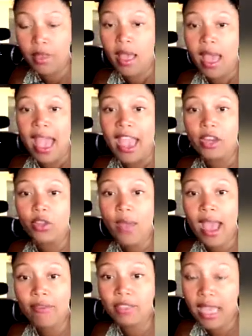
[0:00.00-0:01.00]
and you
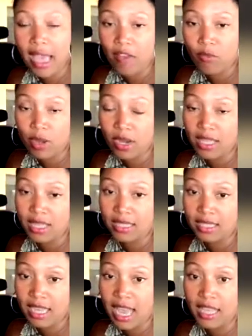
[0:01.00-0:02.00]
have to have one of
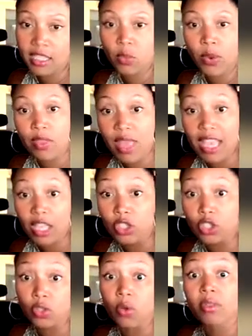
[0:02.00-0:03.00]
these tests where they
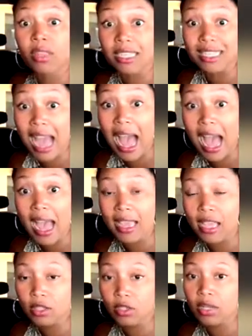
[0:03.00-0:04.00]
insert the dye
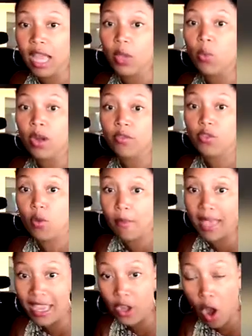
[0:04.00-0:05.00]
into like one of your
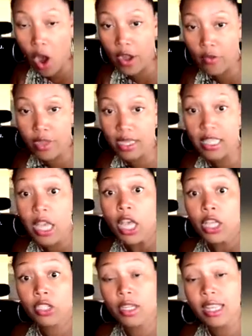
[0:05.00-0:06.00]
main arteries
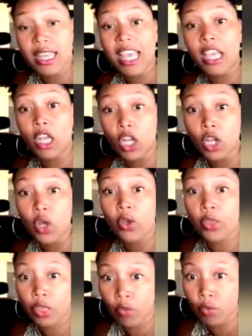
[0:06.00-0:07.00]
so that they can look
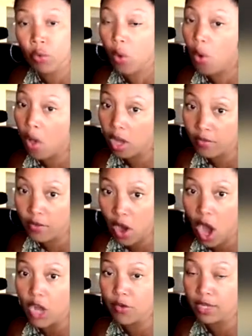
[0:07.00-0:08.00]
through all of your
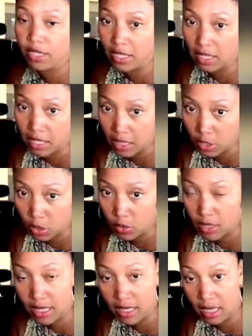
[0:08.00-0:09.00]
arteries to
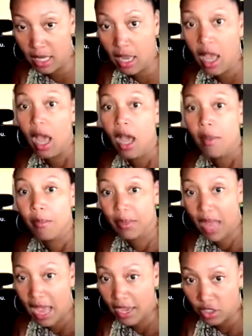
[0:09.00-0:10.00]
see
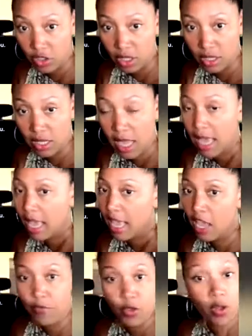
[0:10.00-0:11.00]
blockages.
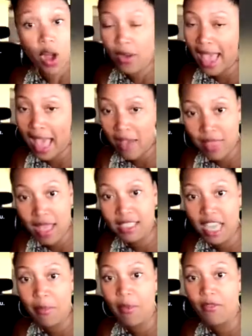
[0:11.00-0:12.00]
If you don't have that
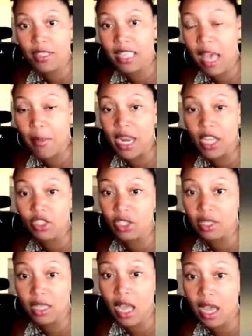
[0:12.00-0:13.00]
type of
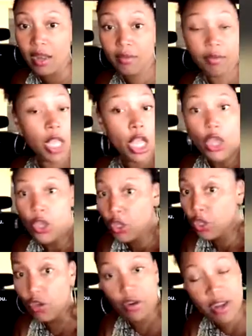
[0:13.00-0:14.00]
examination done,
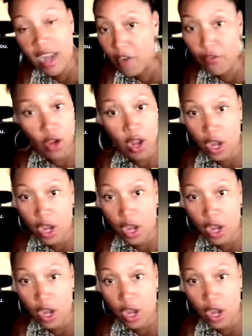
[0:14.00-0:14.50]
you're never going to